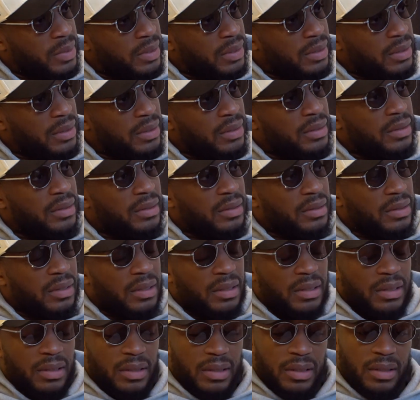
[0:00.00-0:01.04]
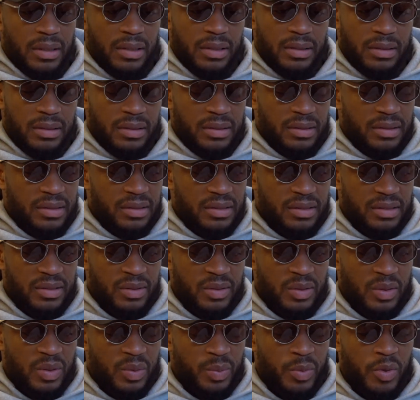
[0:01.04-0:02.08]
I mean, and
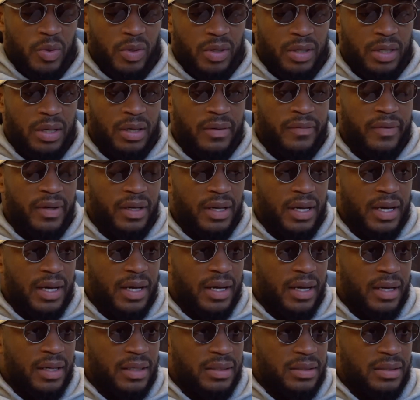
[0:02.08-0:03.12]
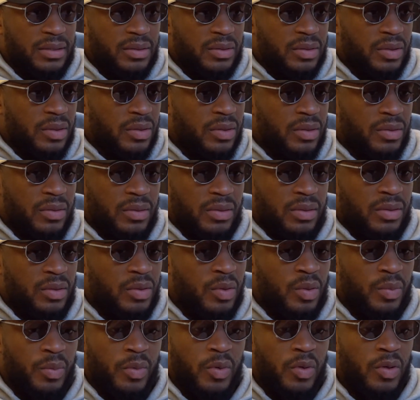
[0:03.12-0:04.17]
you know, more cover guys, you know,
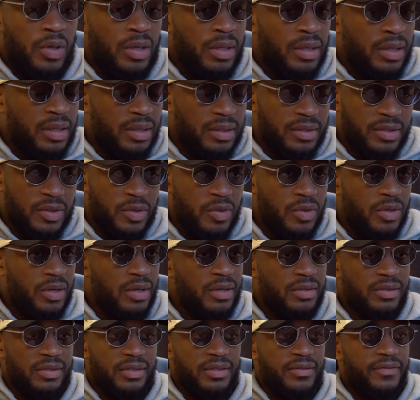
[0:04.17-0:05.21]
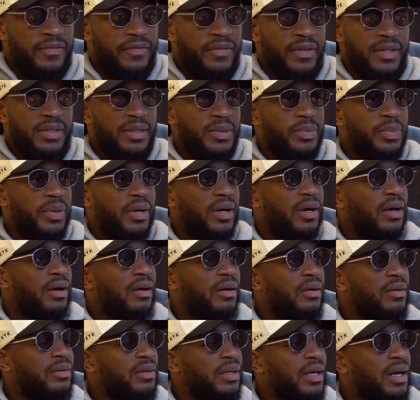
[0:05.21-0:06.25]
no more the
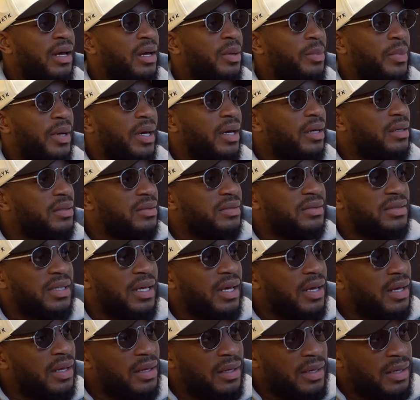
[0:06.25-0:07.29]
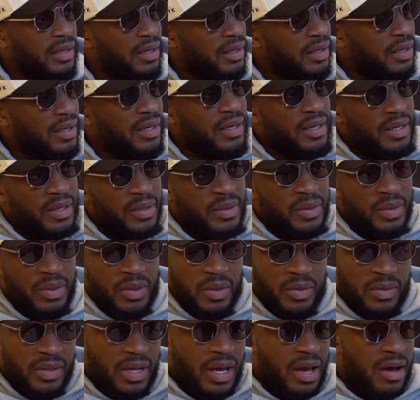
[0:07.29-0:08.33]
250-pound linebackers that, you
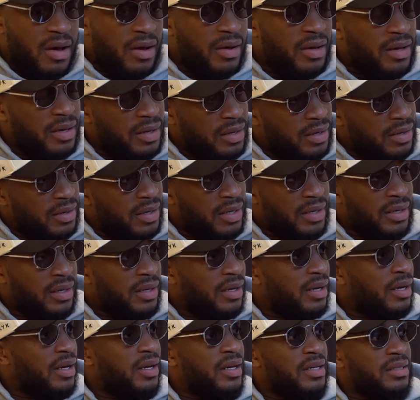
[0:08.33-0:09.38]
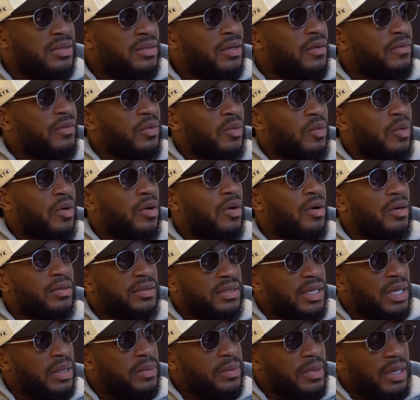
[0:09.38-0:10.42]
know, downhill, hitting their heads off the wall
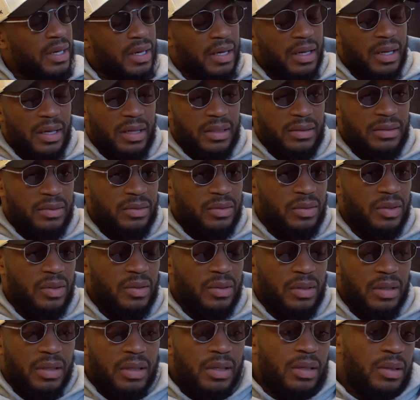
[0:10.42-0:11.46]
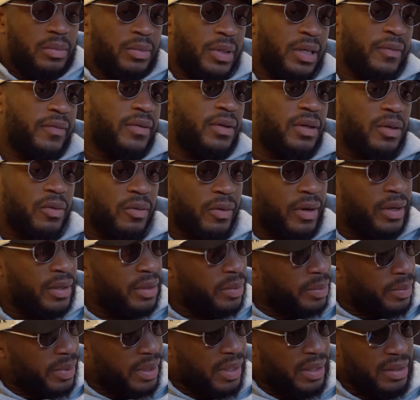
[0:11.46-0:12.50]
type guys, you know. Even your
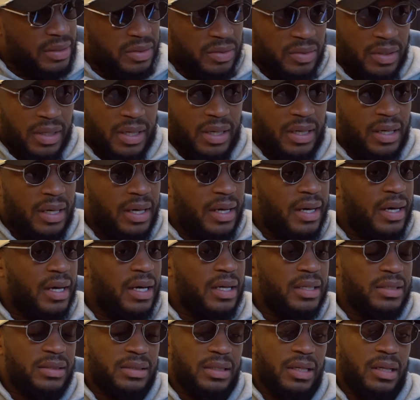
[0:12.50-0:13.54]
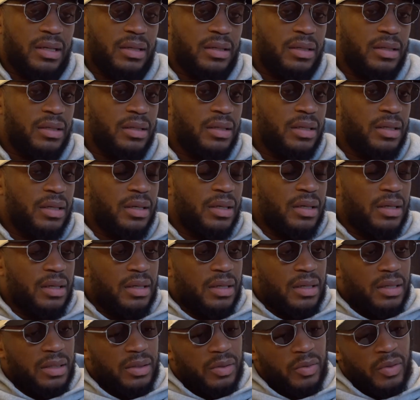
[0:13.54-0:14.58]
running backs, you got guys that are
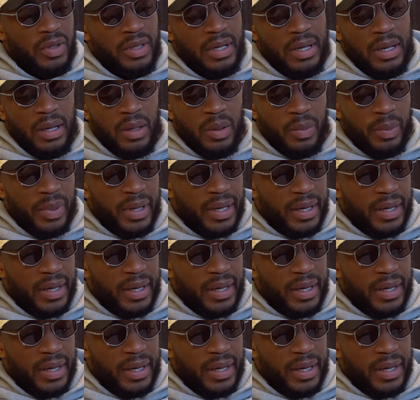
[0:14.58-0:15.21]
three-down